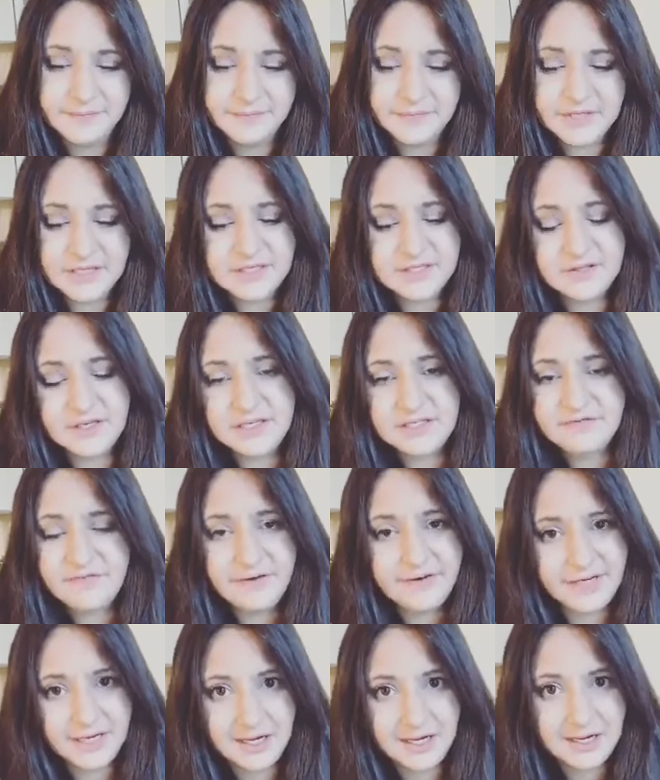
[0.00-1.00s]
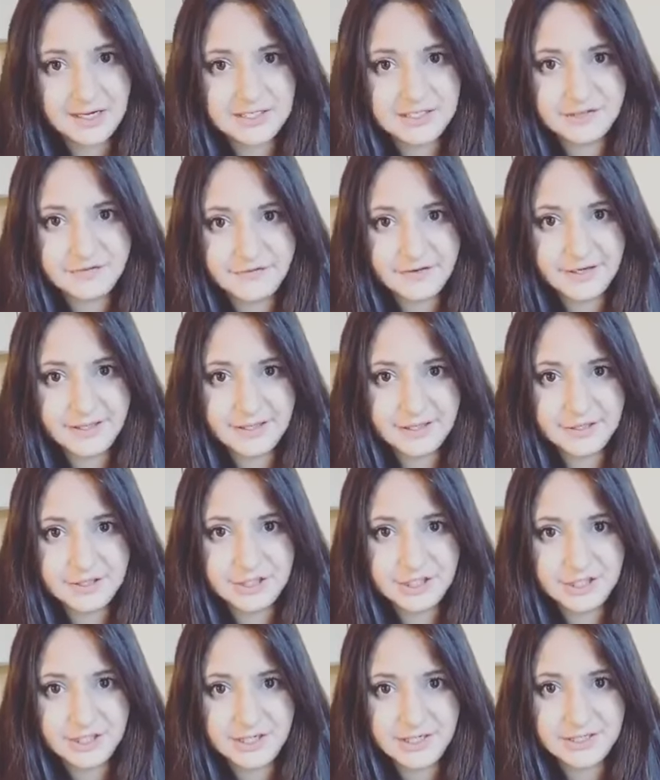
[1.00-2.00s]
This it's very hard to find those
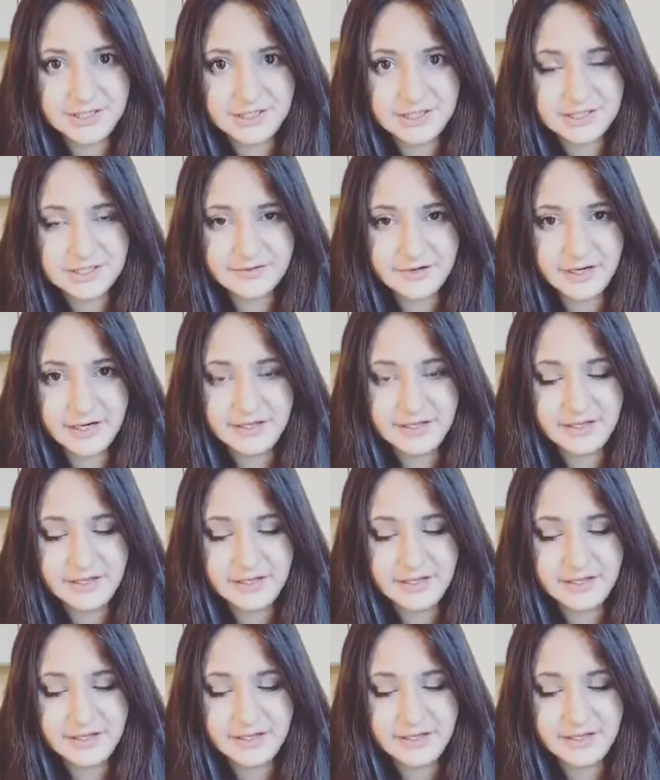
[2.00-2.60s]
churches, right, that